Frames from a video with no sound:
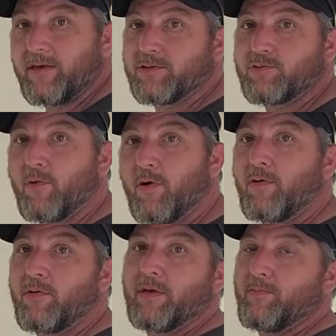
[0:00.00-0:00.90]
of this
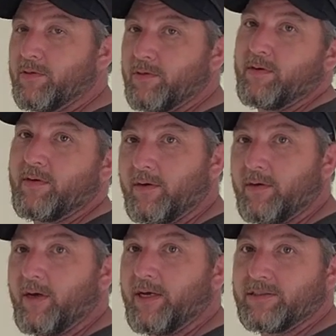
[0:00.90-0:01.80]
wall and put an
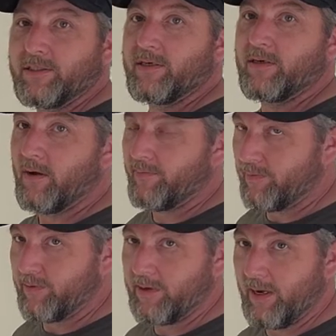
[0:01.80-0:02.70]
AC cutoff on
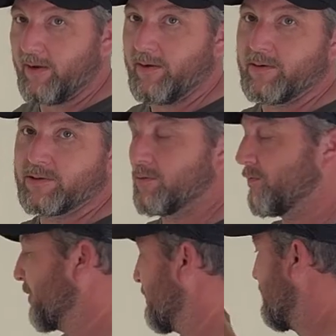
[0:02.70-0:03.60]
it out here. So
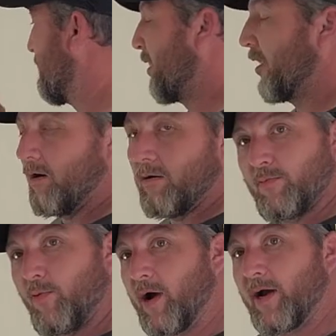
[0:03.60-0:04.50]
all
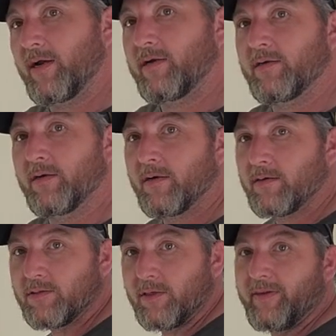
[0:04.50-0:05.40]
the wiring
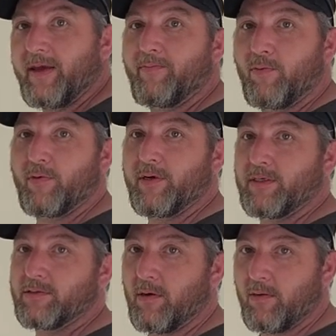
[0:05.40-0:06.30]
to that point
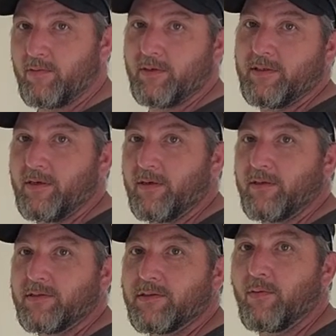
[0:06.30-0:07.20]
is already done.
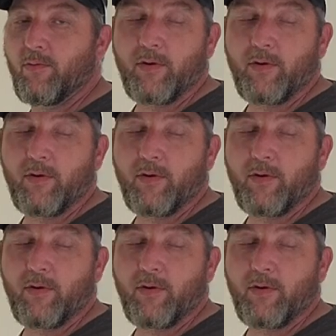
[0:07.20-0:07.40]
So